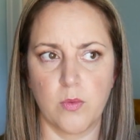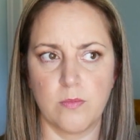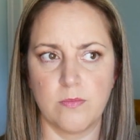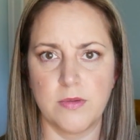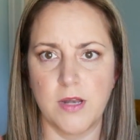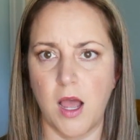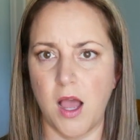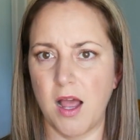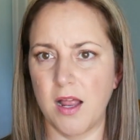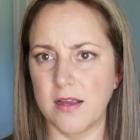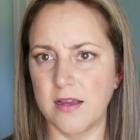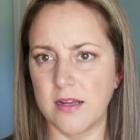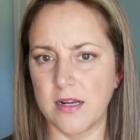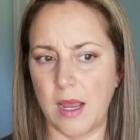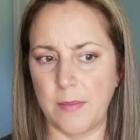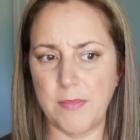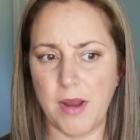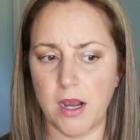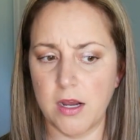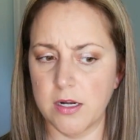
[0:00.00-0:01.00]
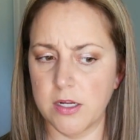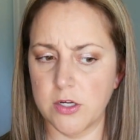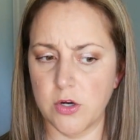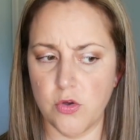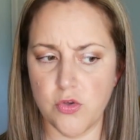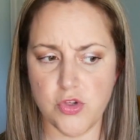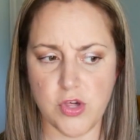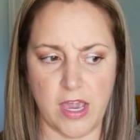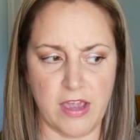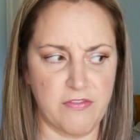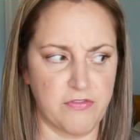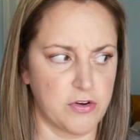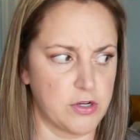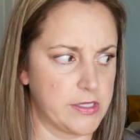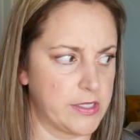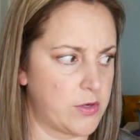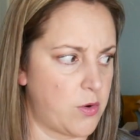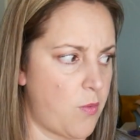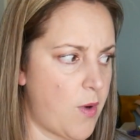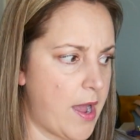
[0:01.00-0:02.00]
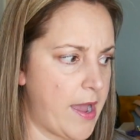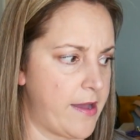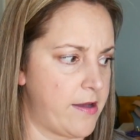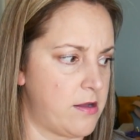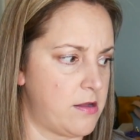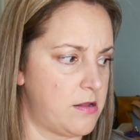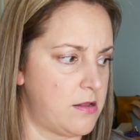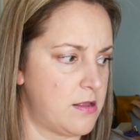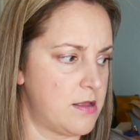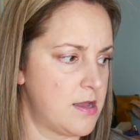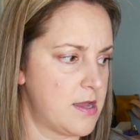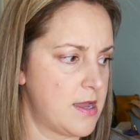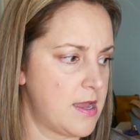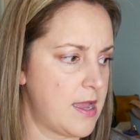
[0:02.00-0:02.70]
not going to crochet for a little while,